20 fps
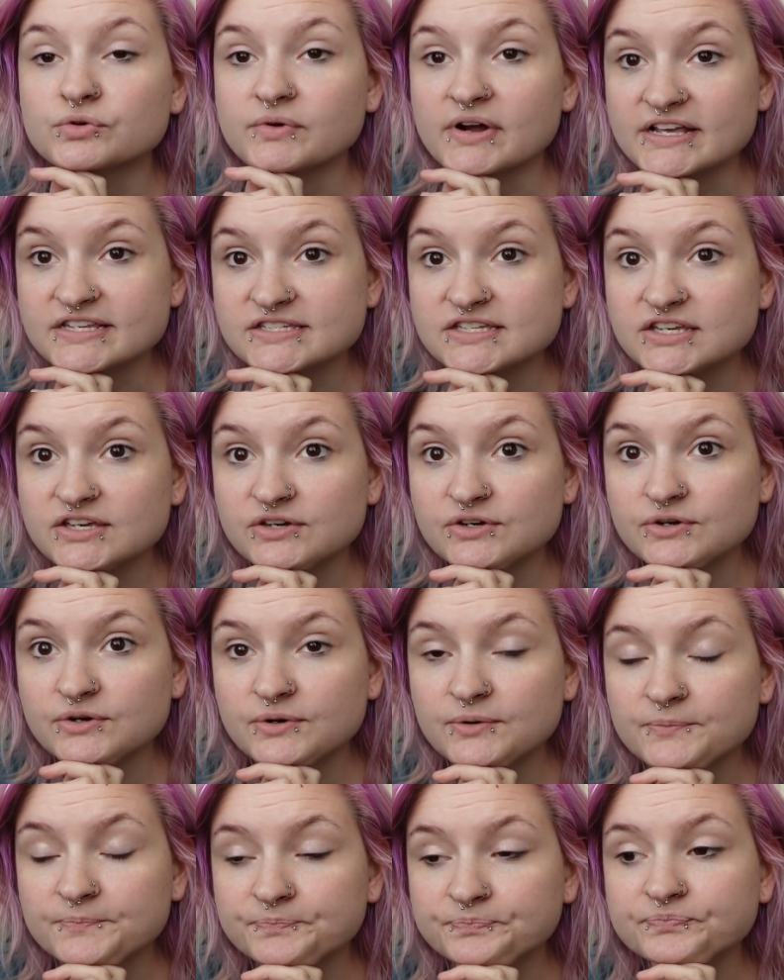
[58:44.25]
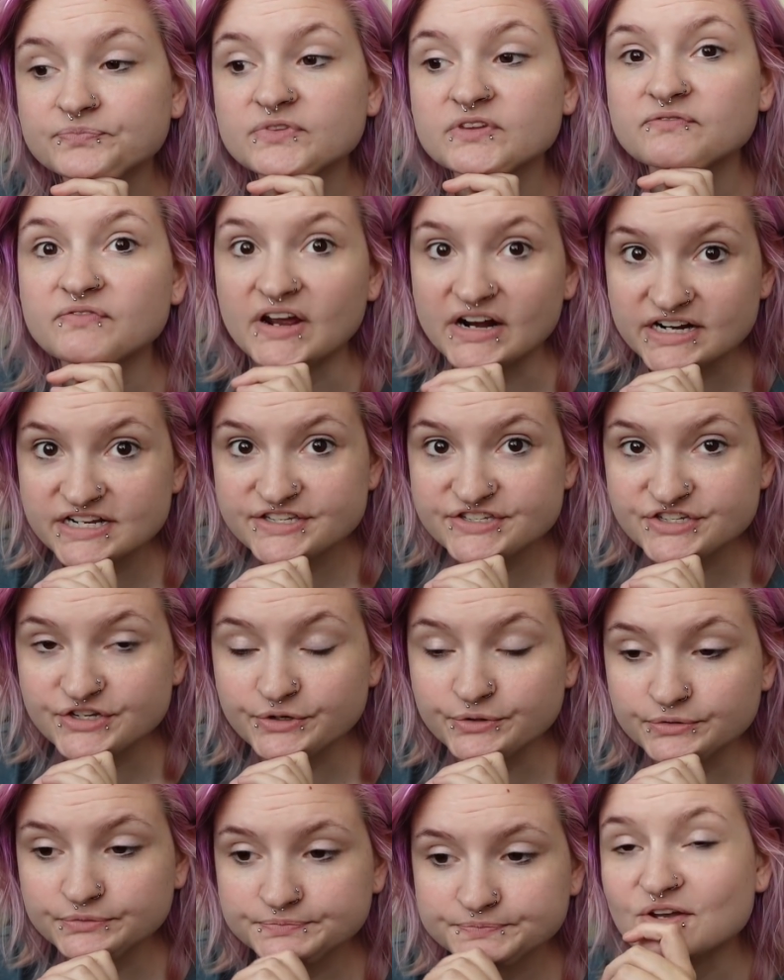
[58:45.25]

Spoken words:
rescue very soon.